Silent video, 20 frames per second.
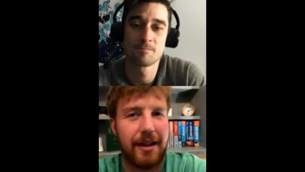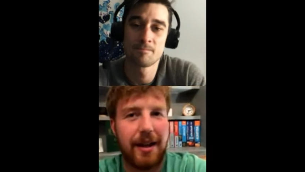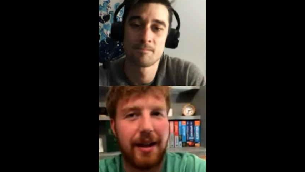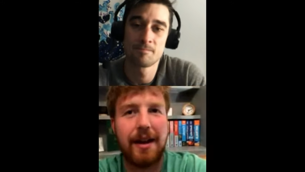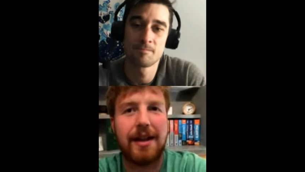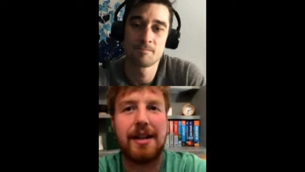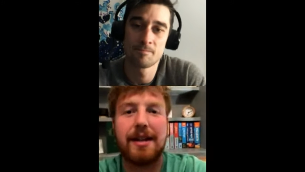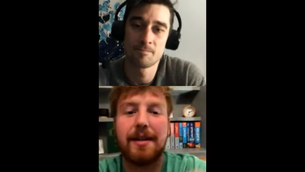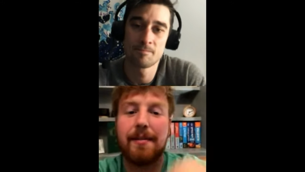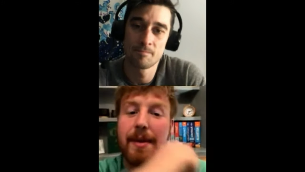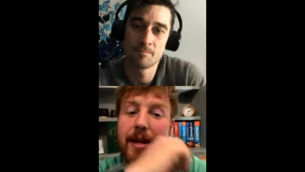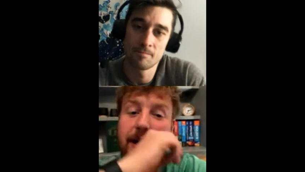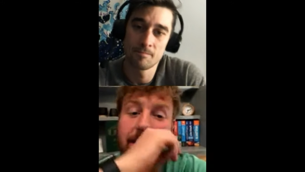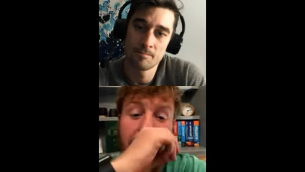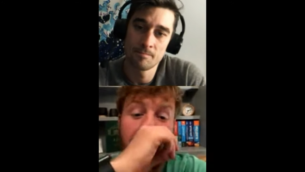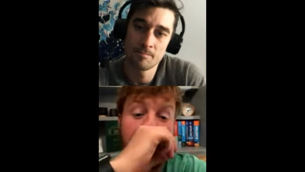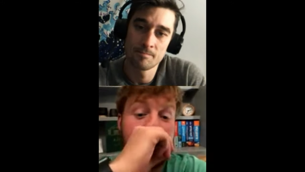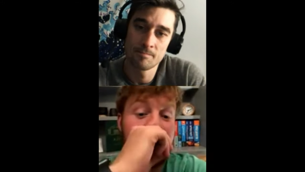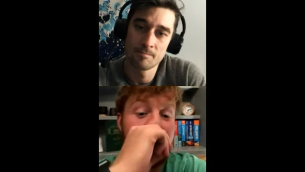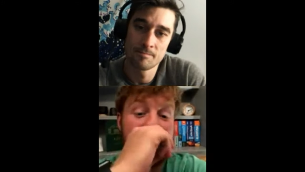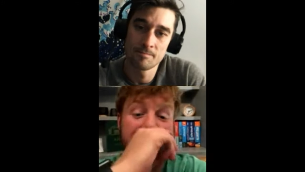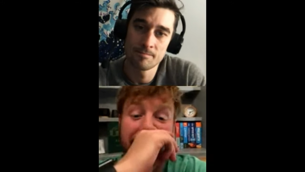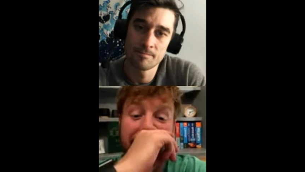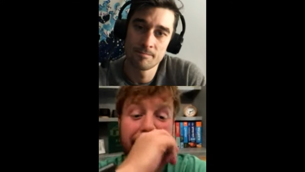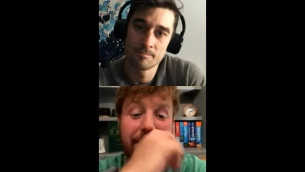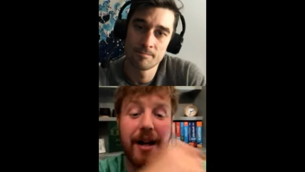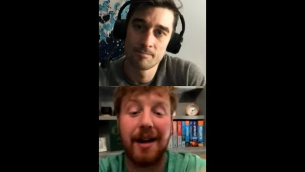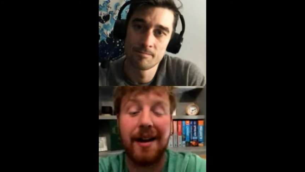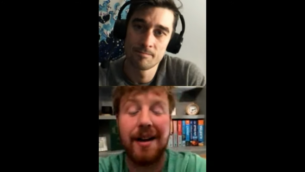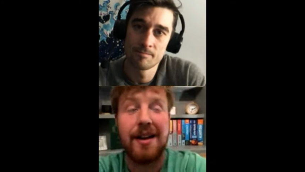Speaker 1: I, I mean, there's hundreds.
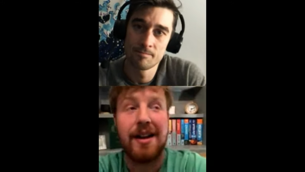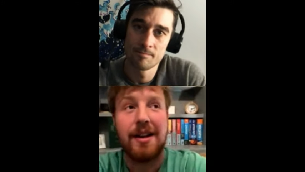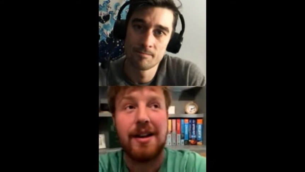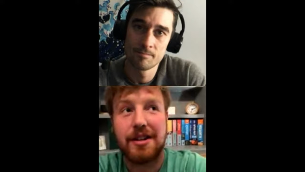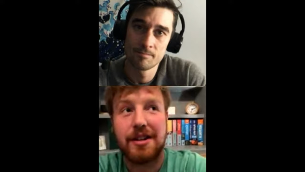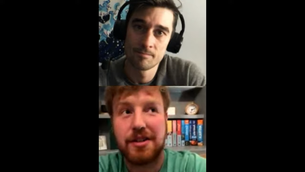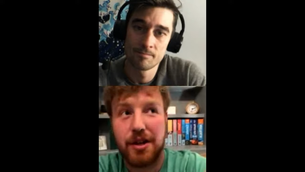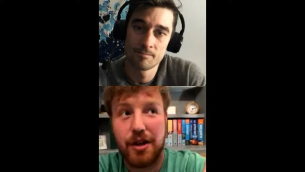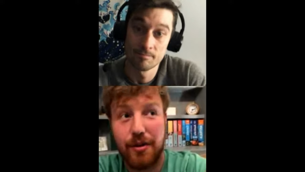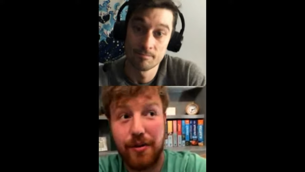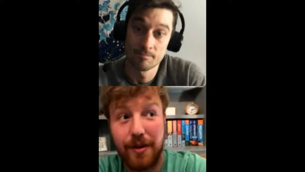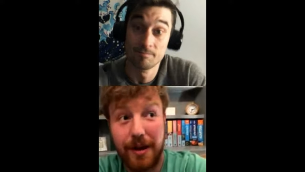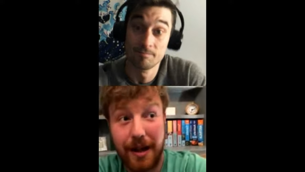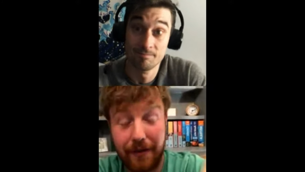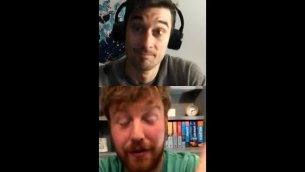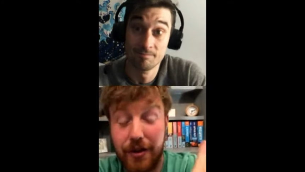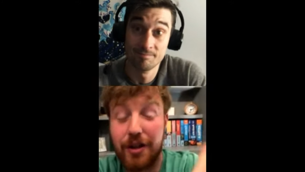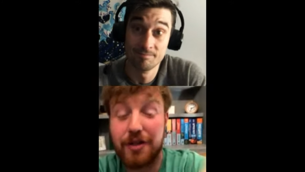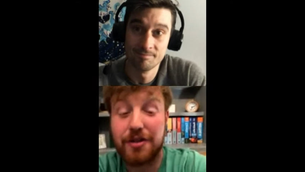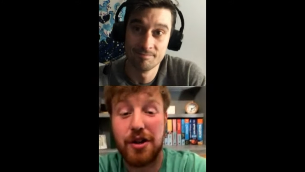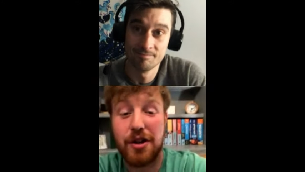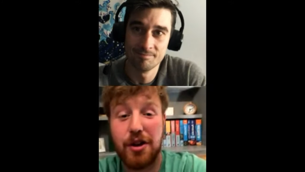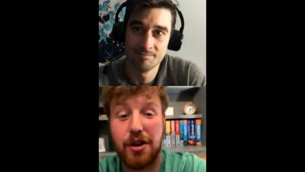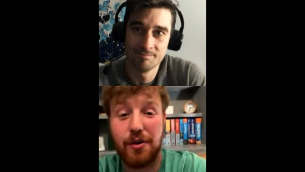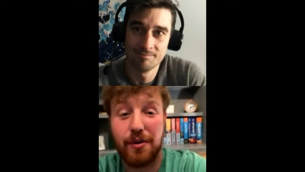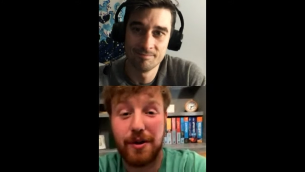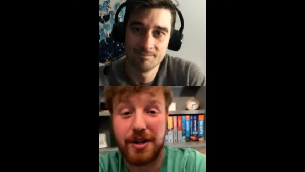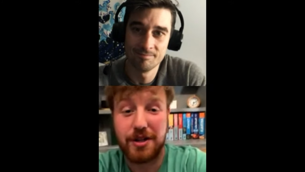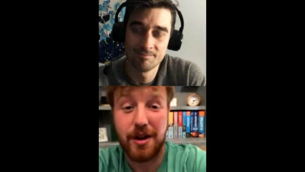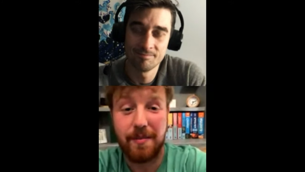The, the two I've got two
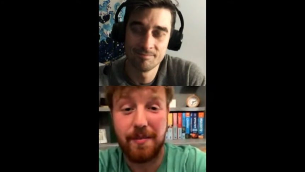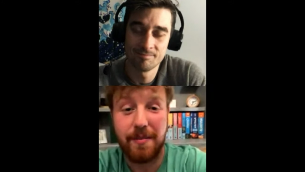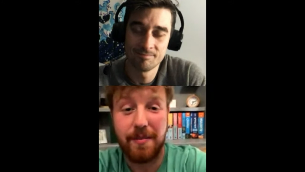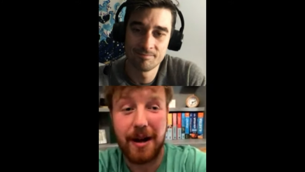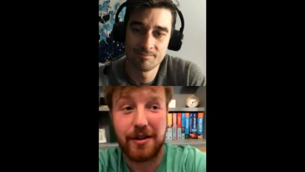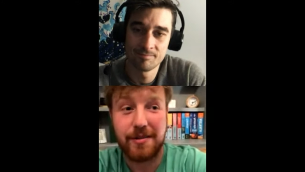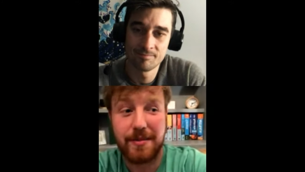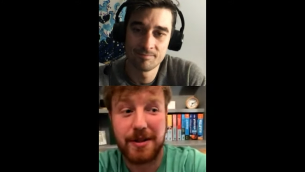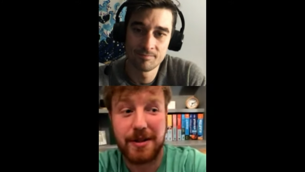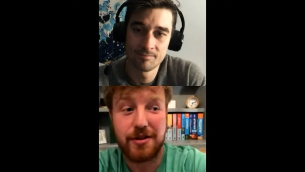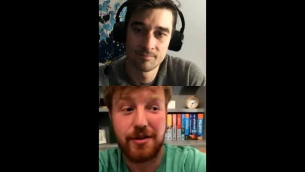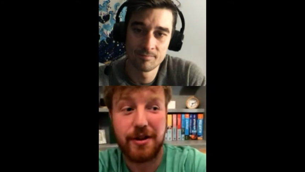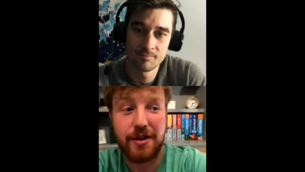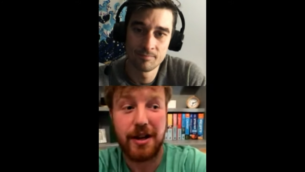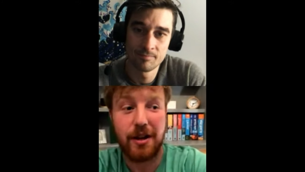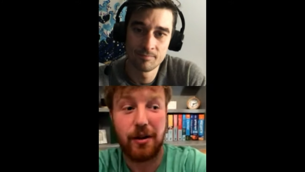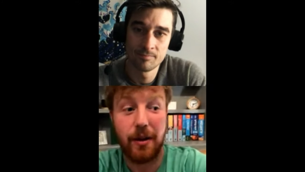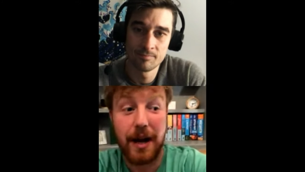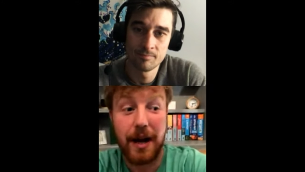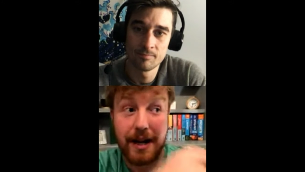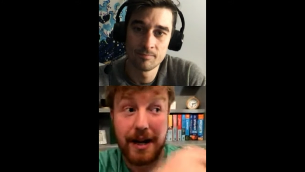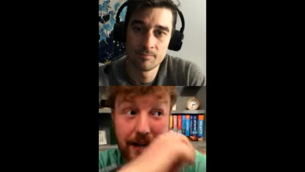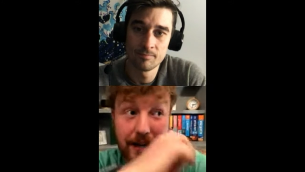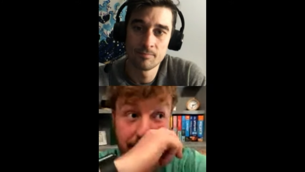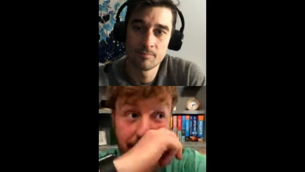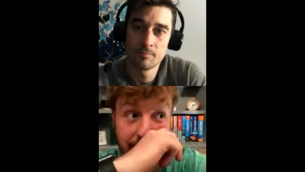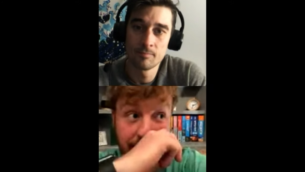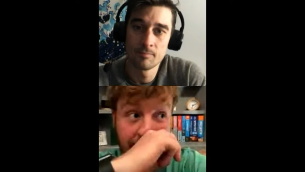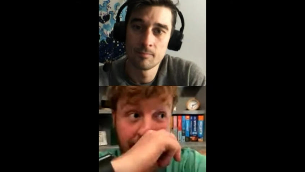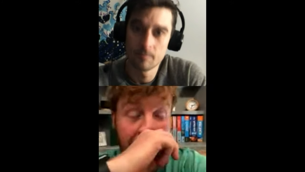which jump out to me straight away, and
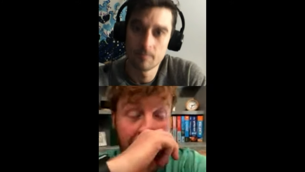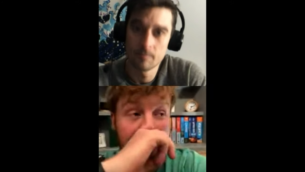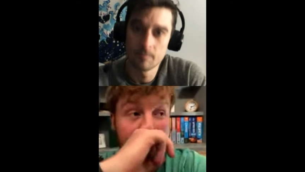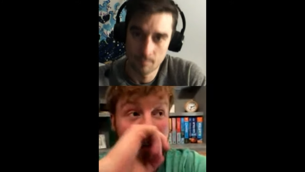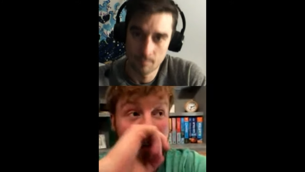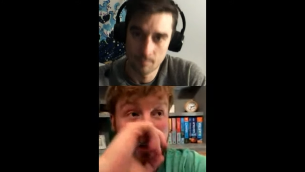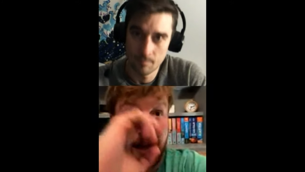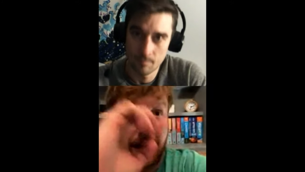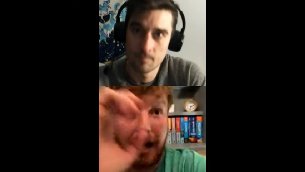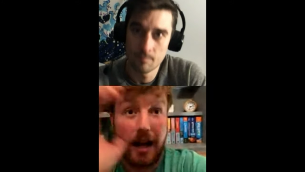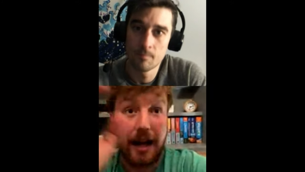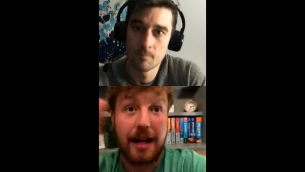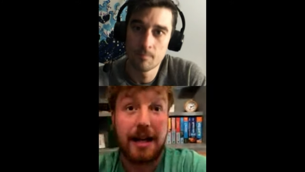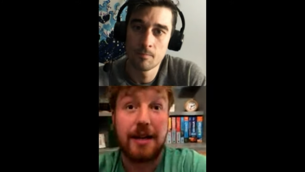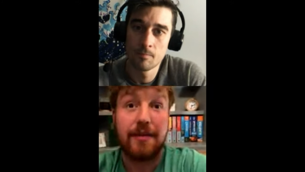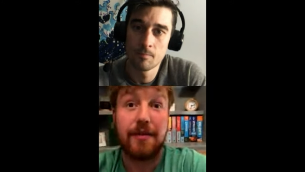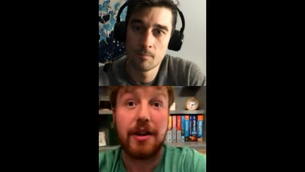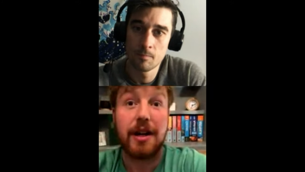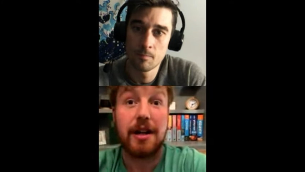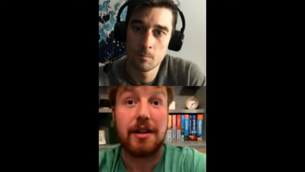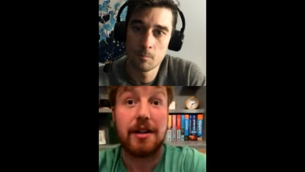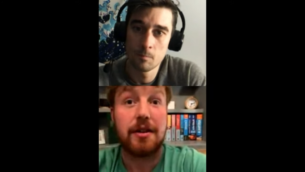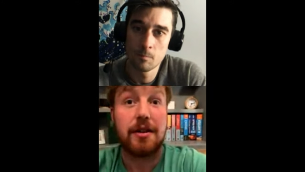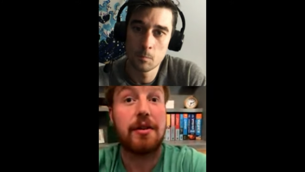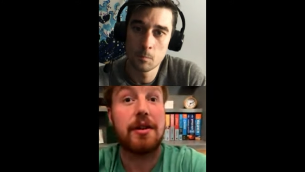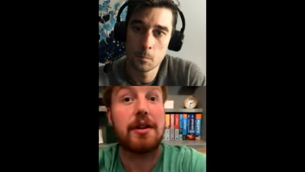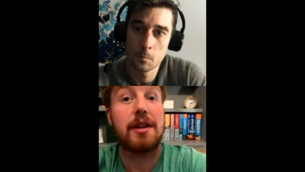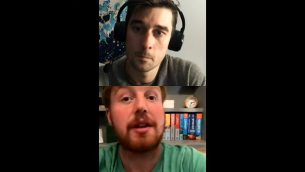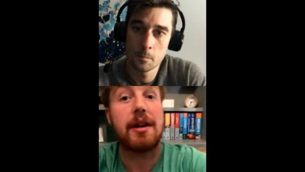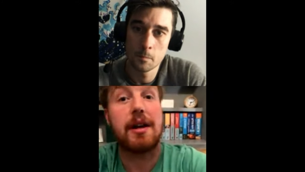it's uh, either
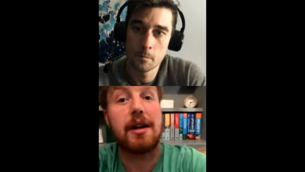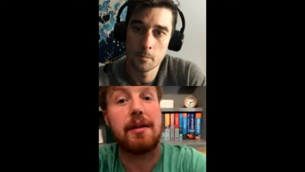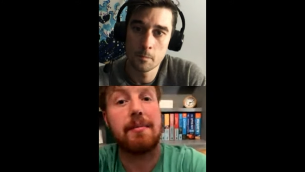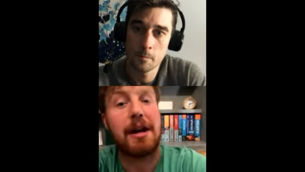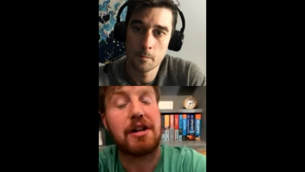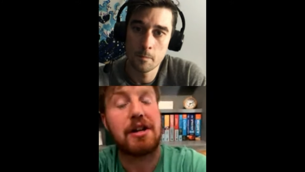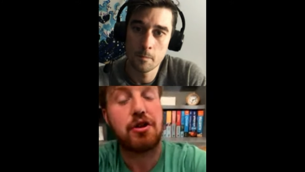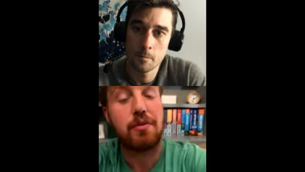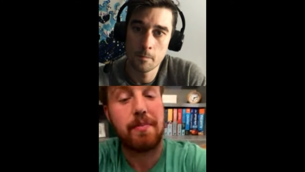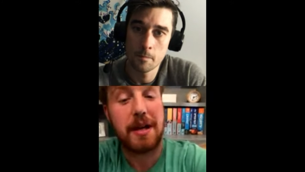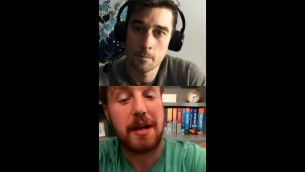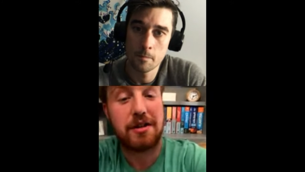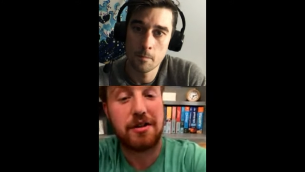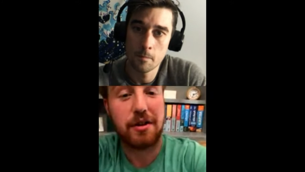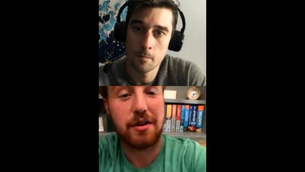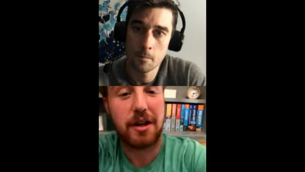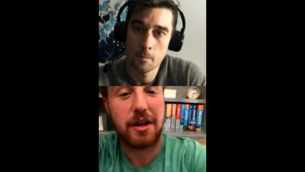doing the Machu Picchu